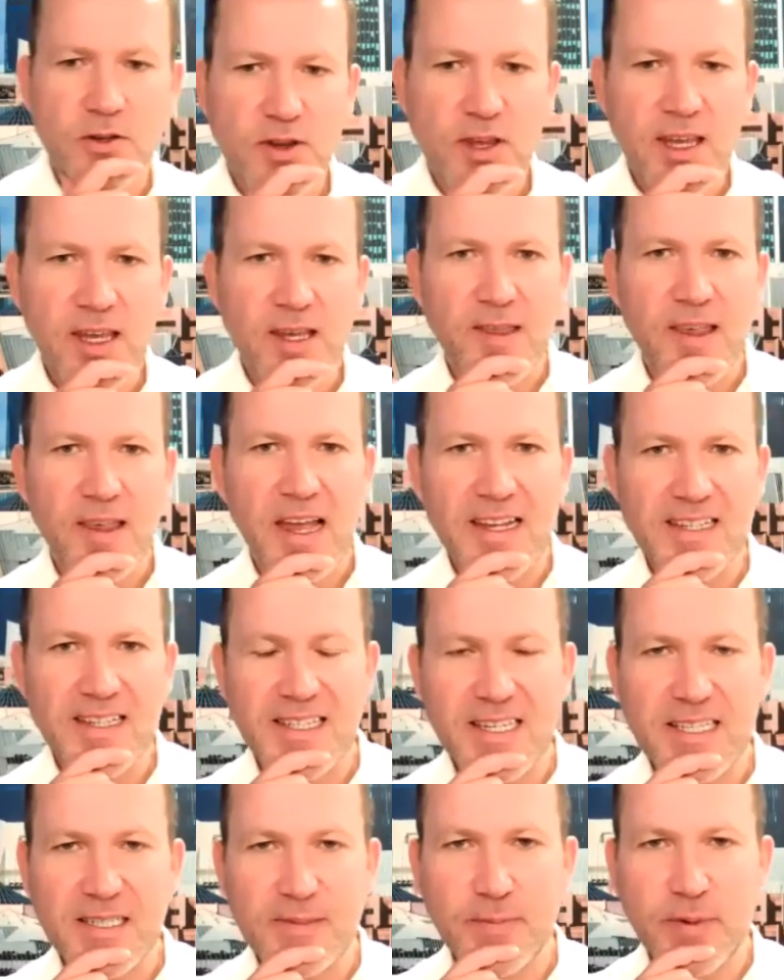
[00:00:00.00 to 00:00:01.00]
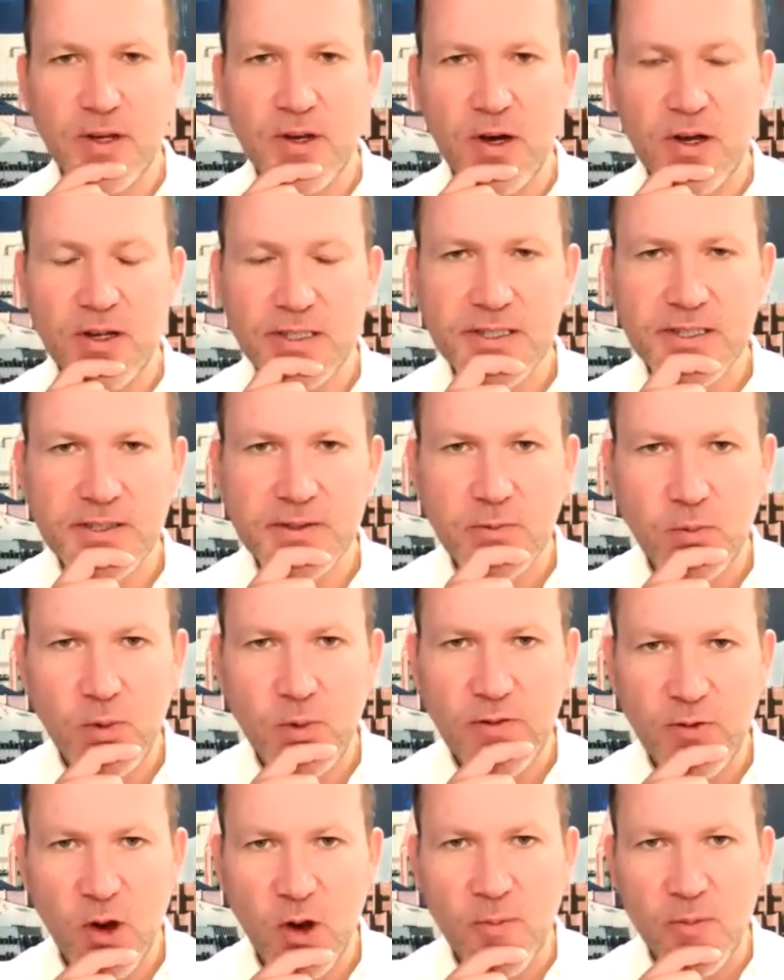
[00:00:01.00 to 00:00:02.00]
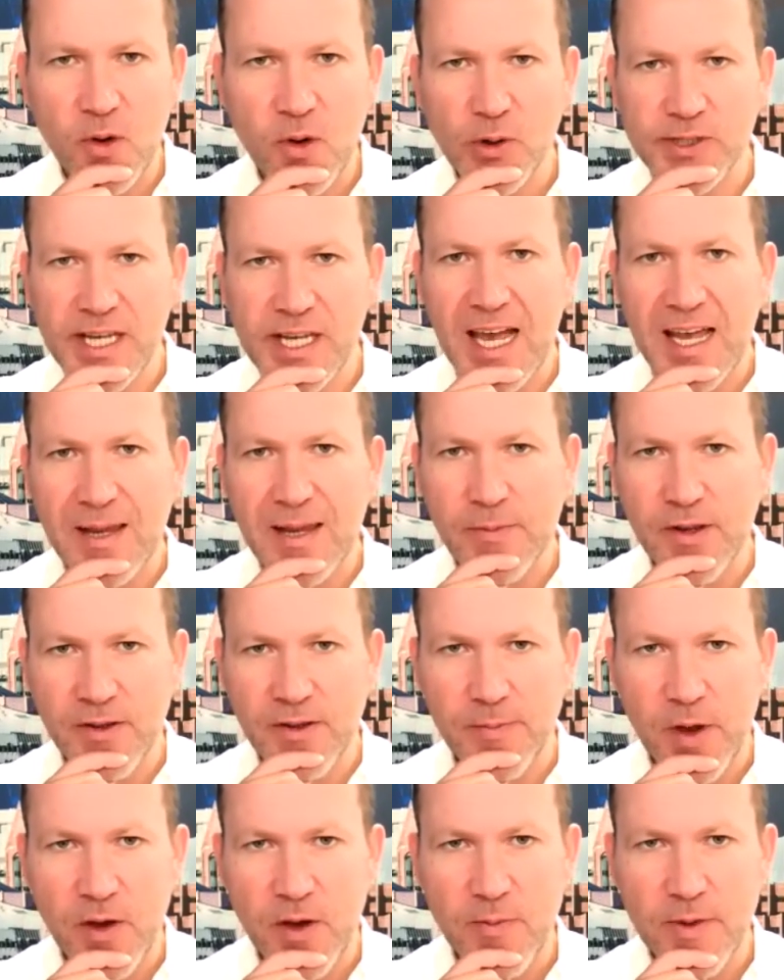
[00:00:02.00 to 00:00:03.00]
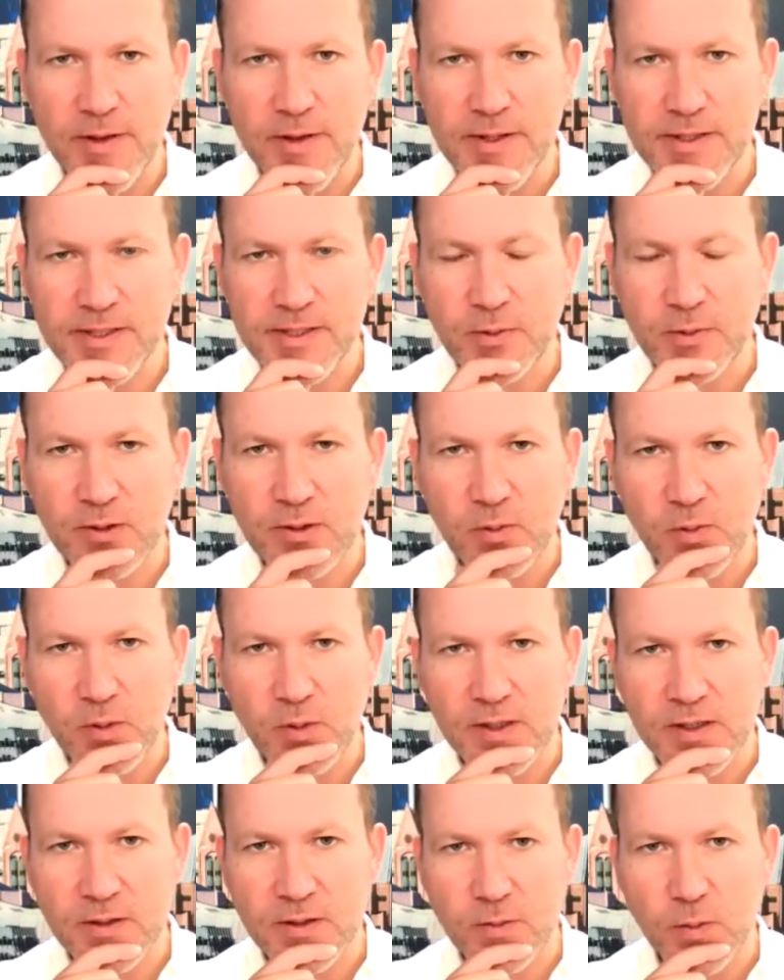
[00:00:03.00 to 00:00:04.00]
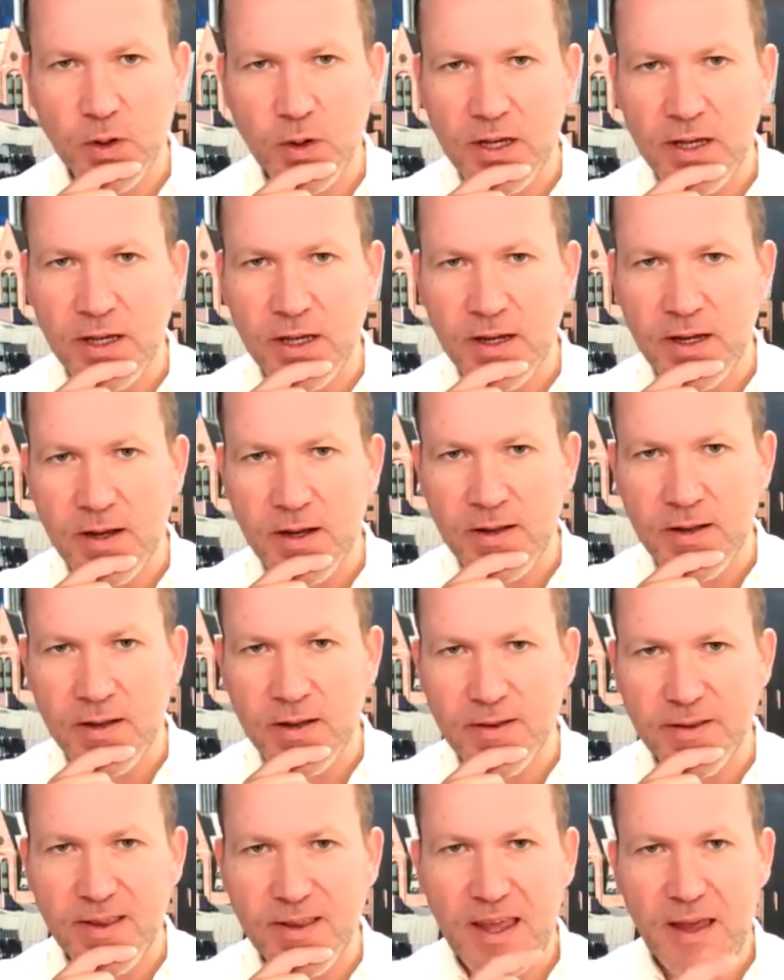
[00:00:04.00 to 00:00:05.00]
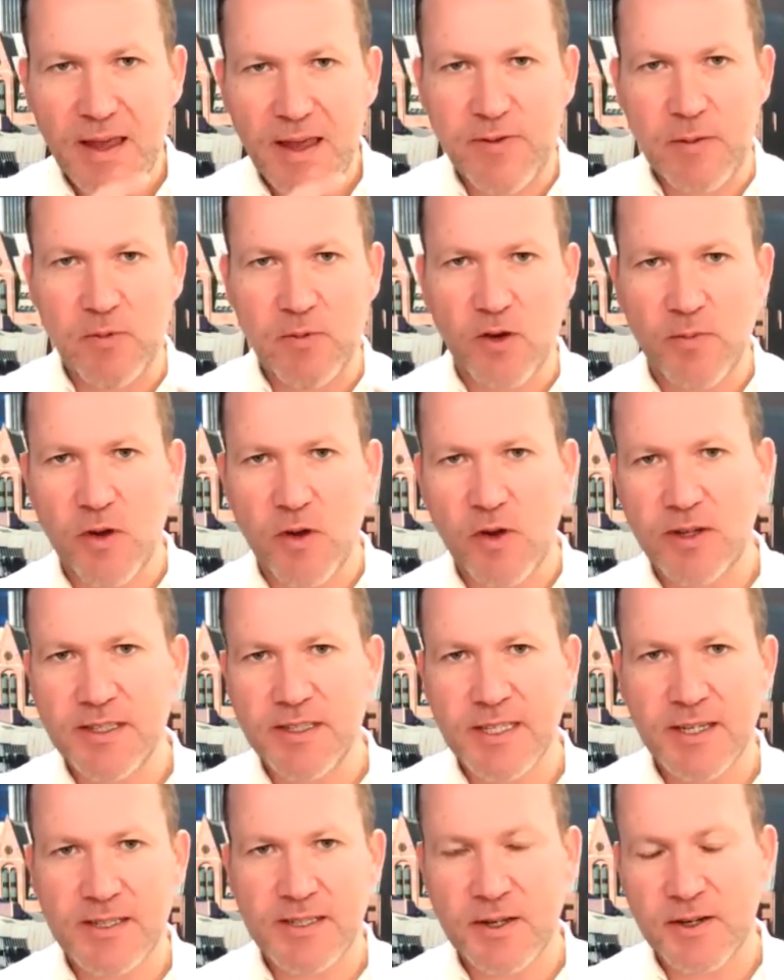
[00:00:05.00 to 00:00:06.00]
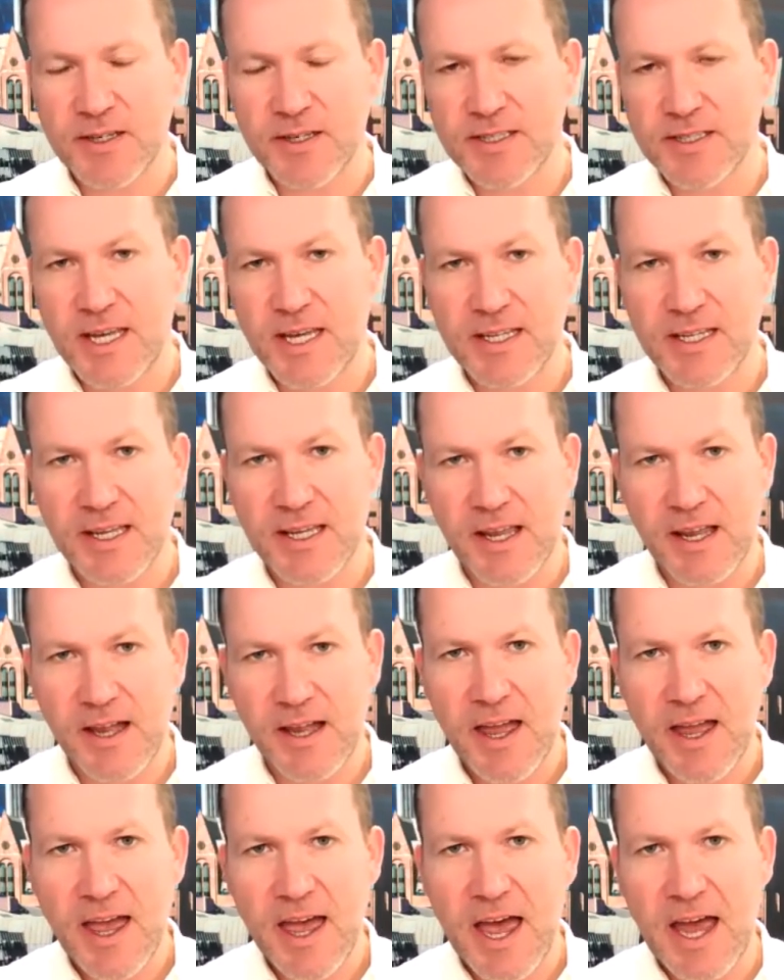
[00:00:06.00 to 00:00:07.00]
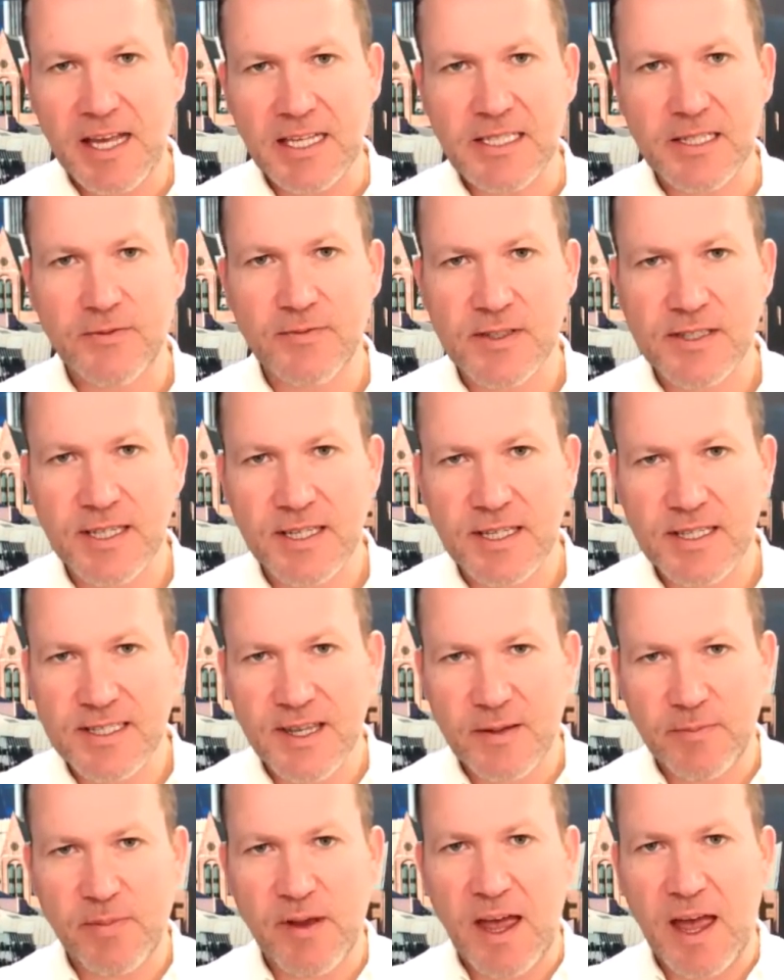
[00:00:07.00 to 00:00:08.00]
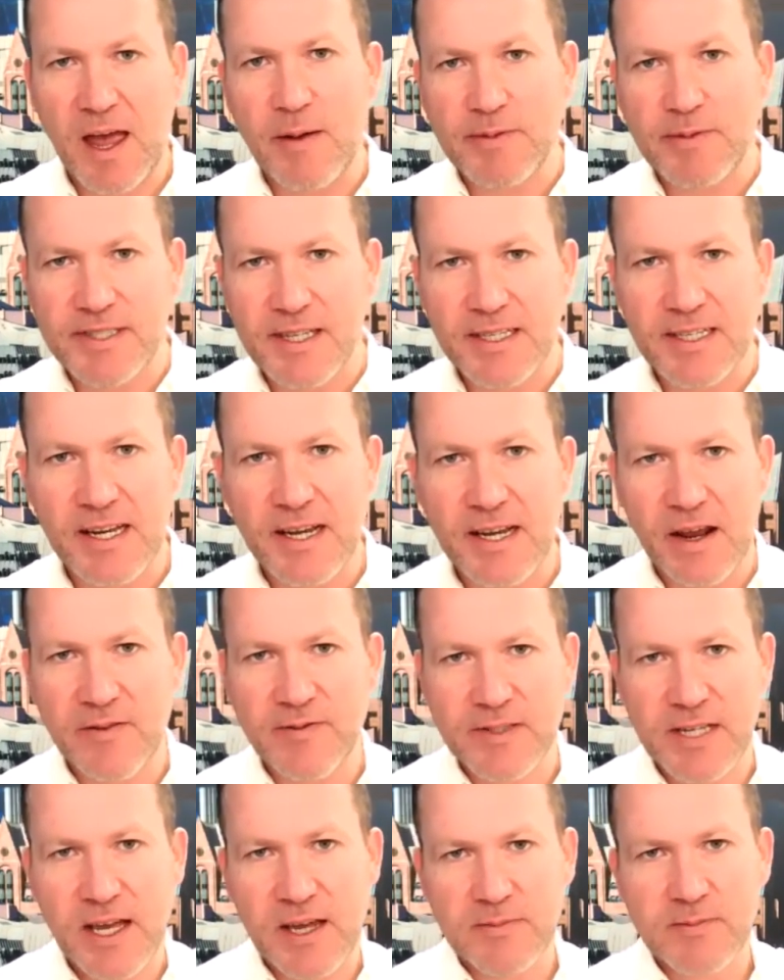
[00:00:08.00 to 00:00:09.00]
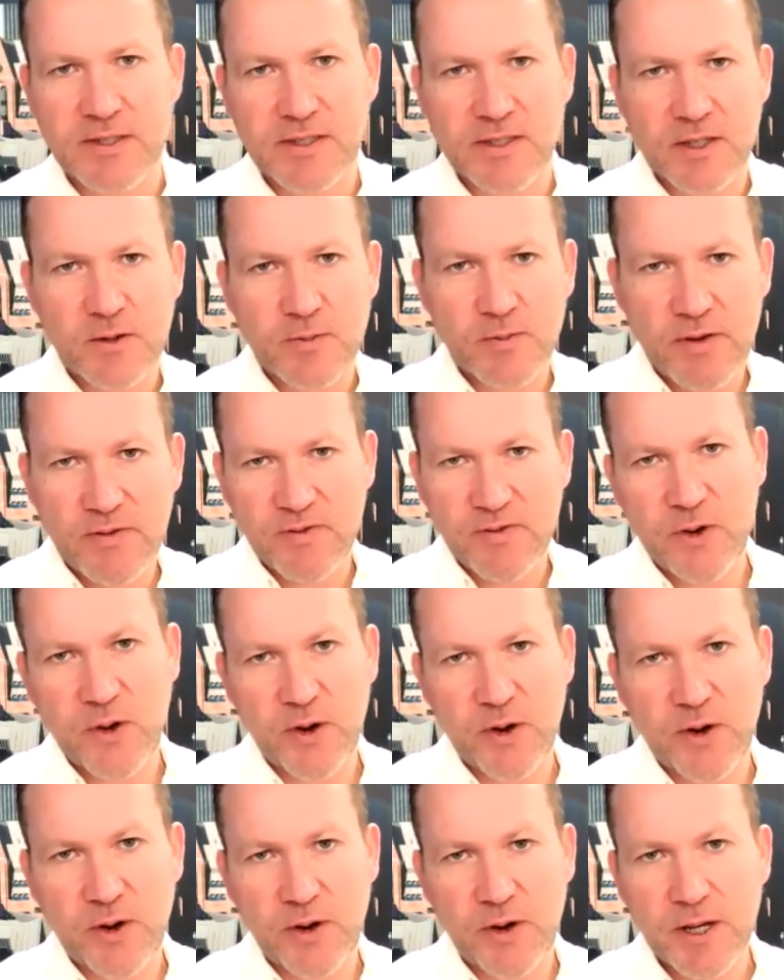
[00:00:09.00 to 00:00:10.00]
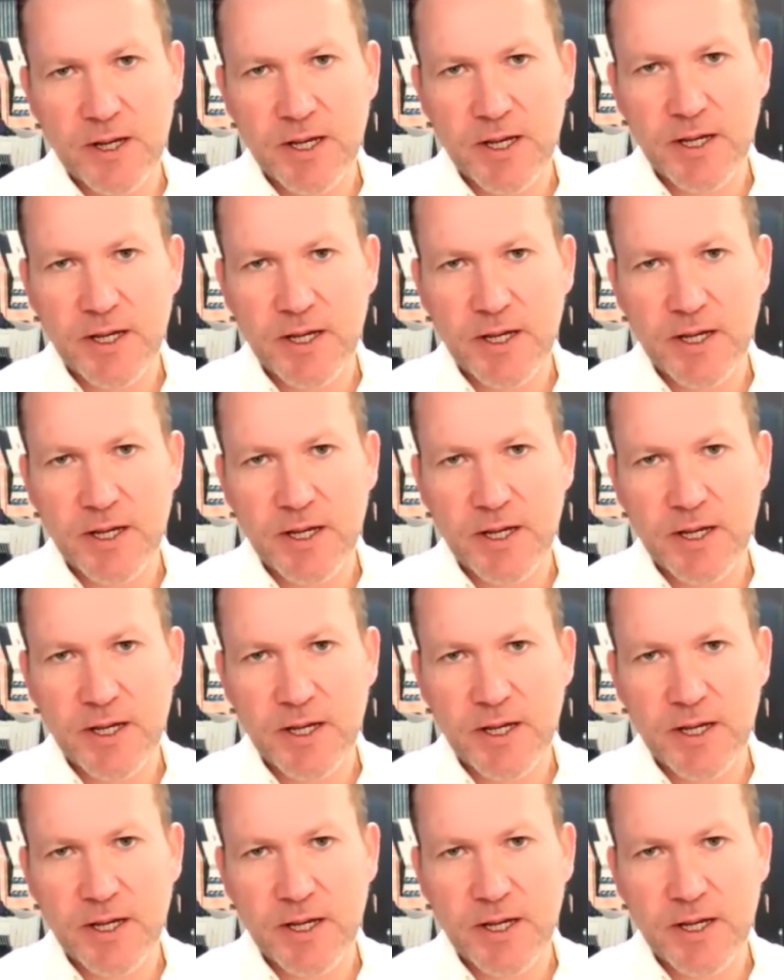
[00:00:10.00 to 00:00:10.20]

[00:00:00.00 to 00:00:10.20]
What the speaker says: think that is because we've got more time at the moment? So the FM community is undertaking activities that perhaps they didn't have time to do before?